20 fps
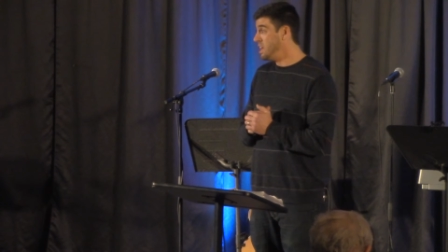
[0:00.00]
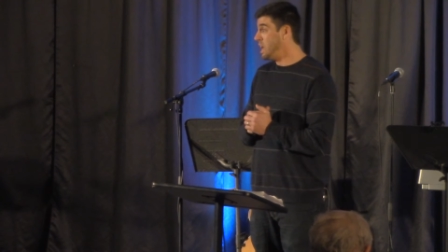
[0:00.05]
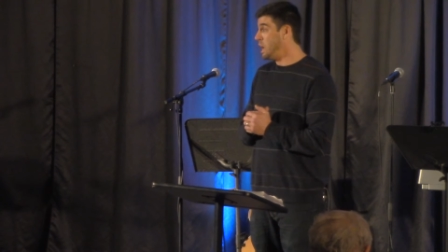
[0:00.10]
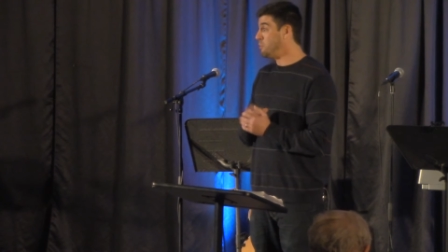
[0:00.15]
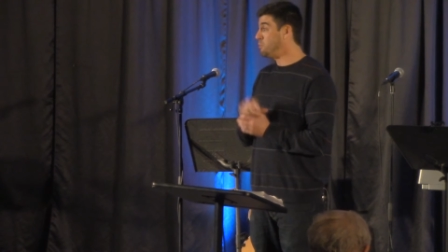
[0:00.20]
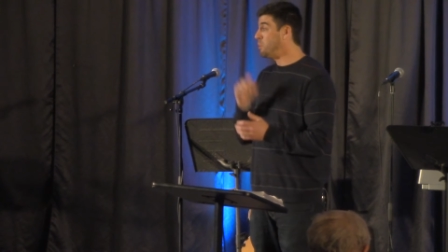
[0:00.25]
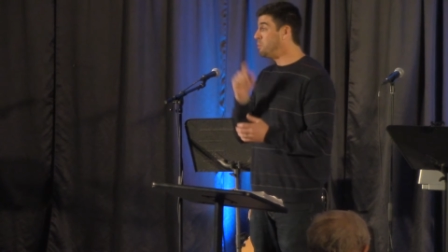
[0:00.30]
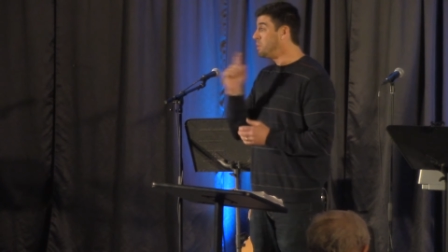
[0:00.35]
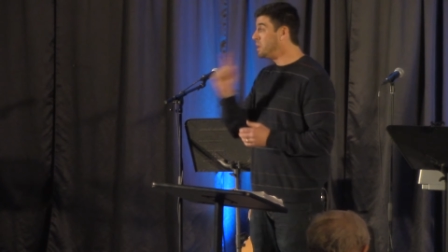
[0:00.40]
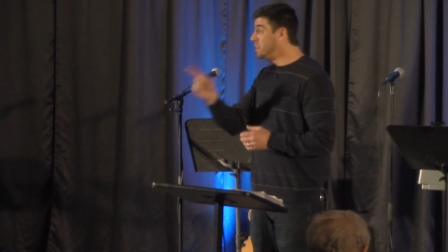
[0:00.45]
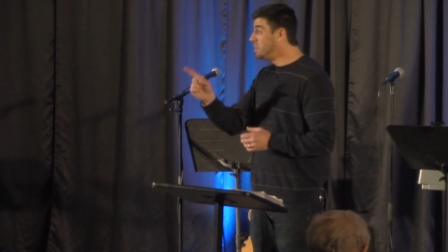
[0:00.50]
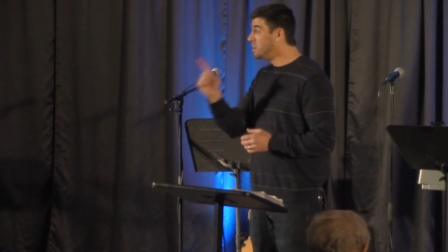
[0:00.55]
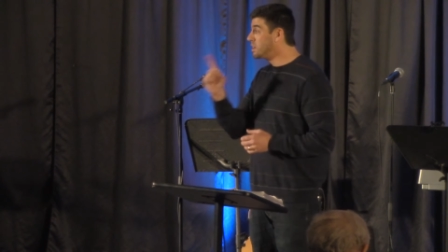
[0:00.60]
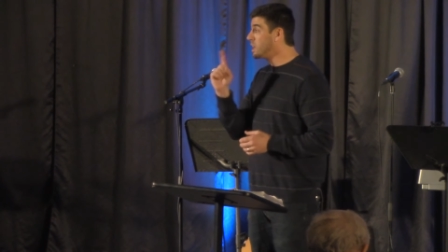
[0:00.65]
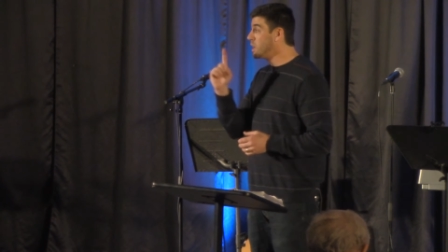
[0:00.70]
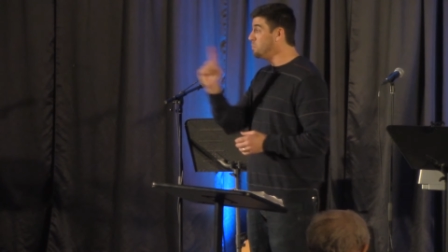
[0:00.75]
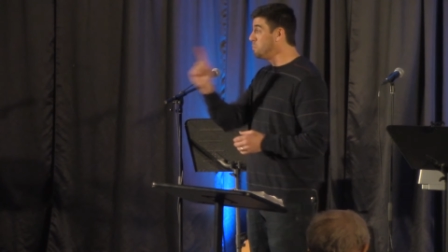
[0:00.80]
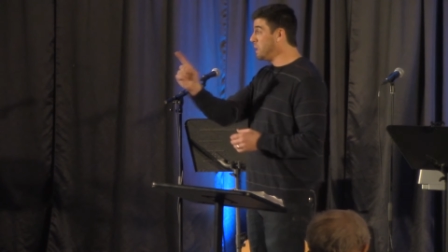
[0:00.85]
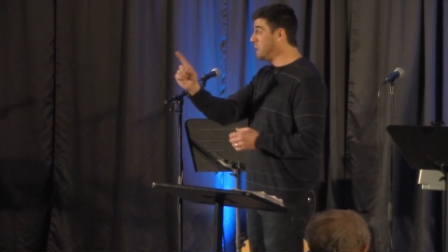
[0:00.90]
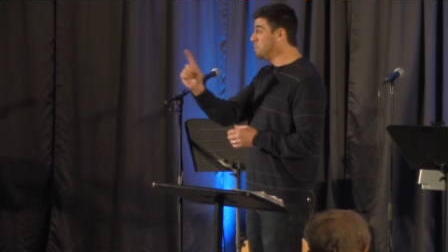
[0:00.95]
And when we look
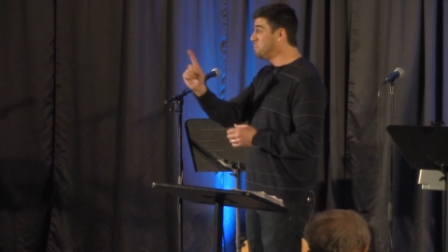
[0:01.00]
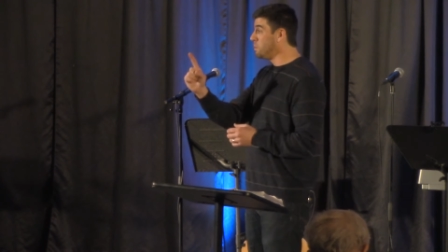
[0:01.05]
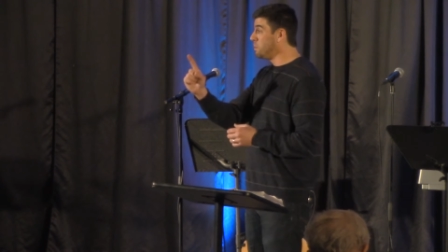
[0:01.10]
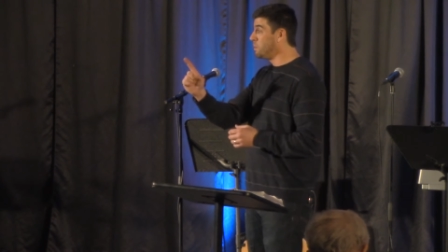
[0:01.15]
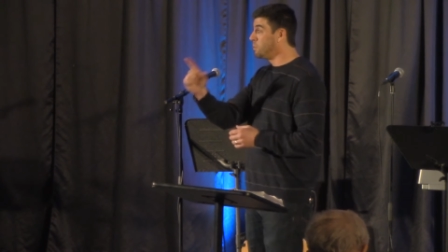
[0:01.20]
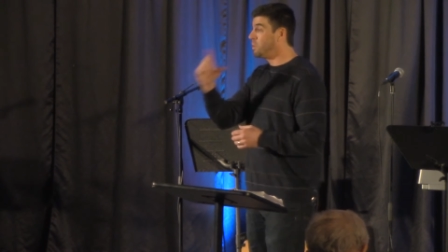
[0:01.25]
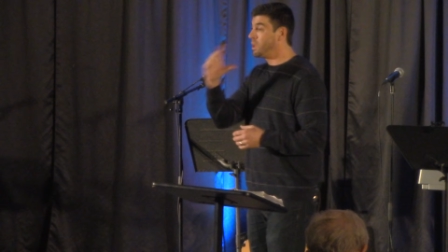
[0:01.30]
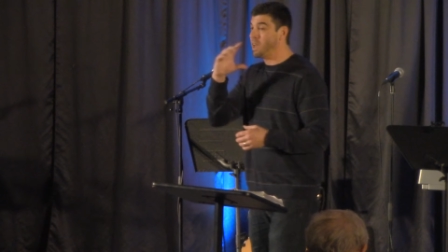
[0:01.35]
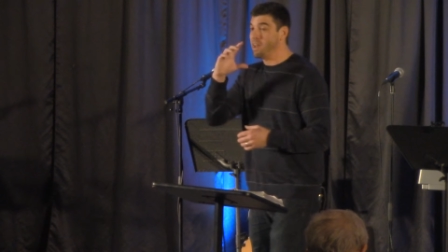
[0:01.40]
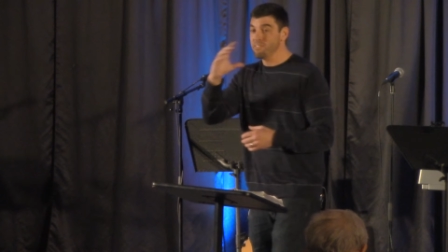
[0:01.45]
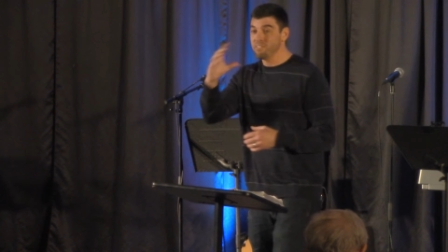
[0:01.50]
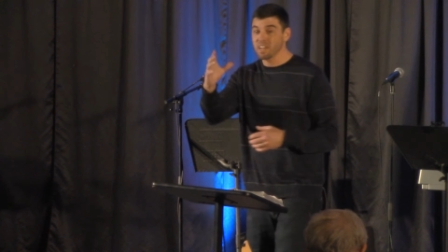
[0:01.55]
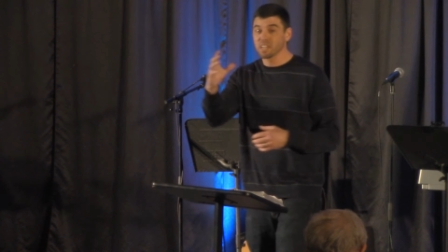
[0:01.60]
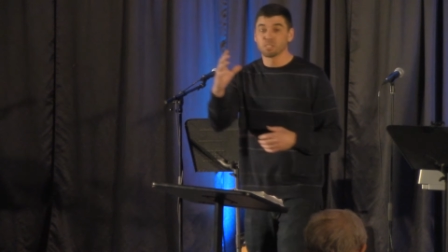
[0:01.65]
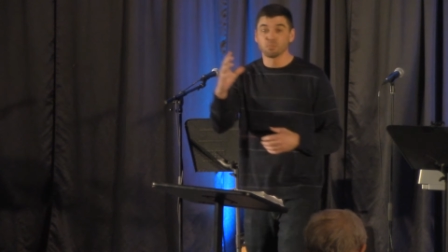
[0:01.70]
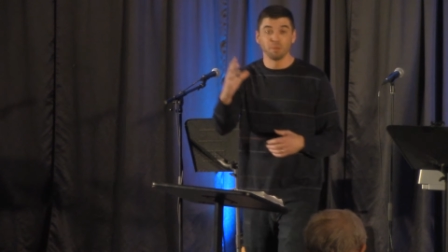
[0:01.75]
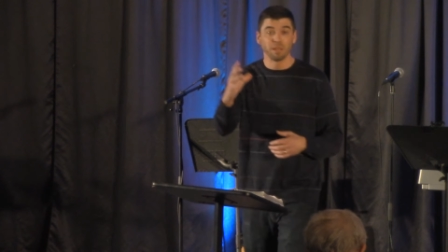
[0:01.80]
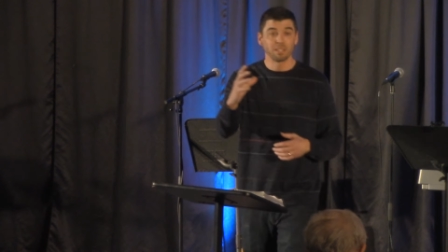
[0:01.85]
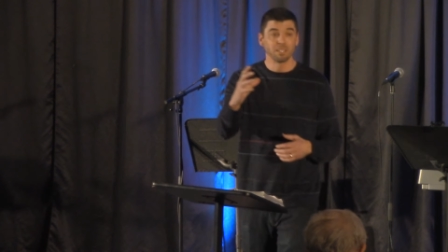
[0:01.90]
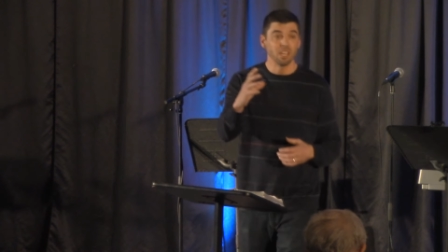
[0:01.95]
at people and we have
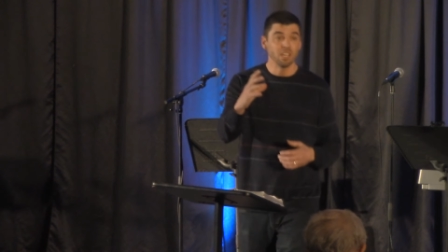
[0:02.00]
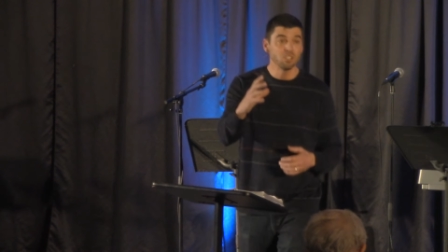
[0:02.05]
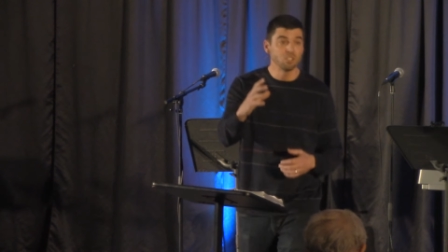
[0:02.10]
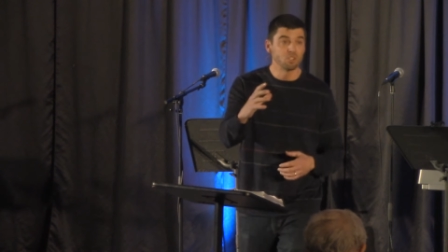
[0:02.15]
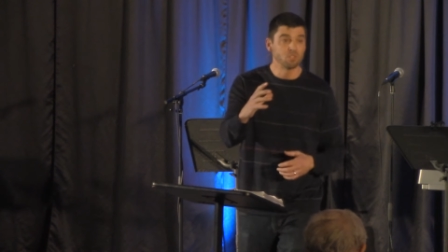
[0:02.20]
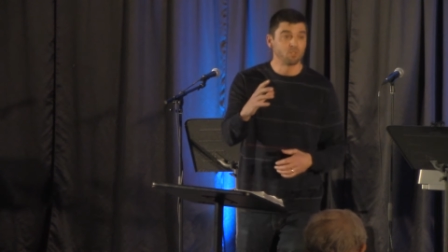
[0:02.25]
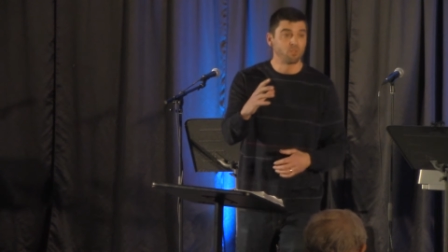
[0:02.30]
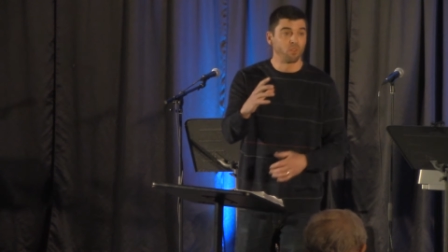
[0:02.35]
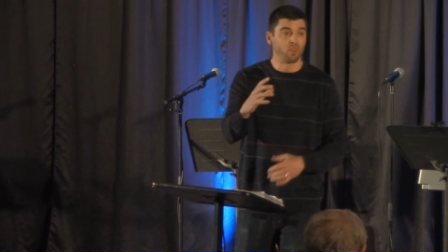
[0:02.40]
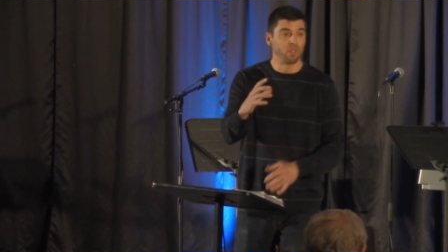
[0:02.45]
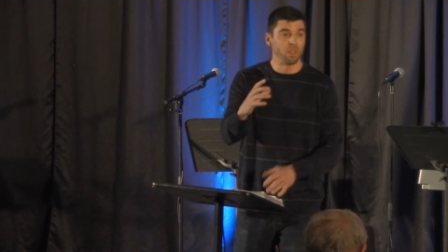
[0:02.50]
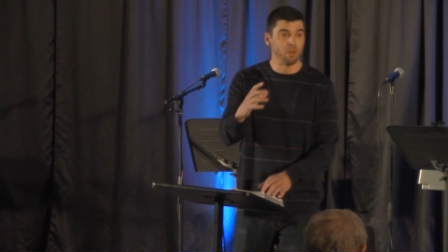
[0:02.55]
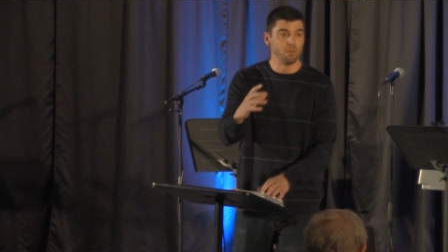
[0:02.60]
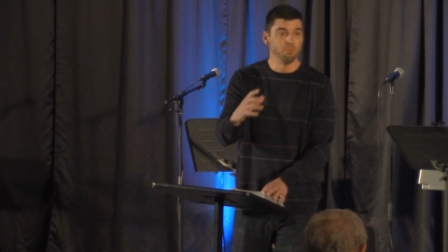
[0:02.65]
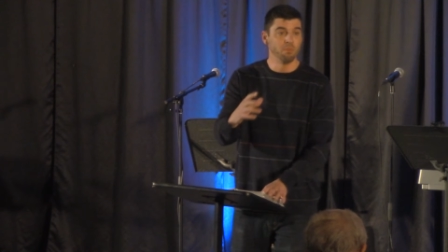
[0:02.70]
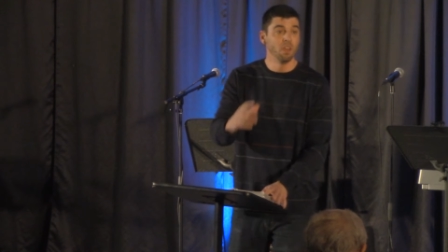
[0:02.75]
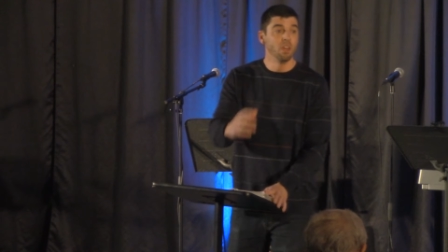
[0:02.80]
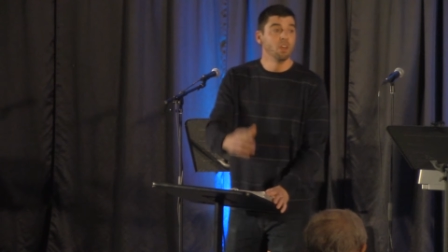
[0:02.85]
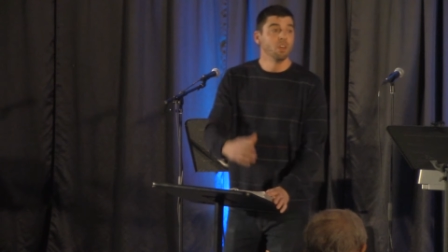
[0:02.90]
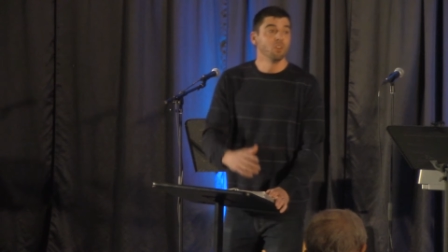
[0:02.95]
expectations for them,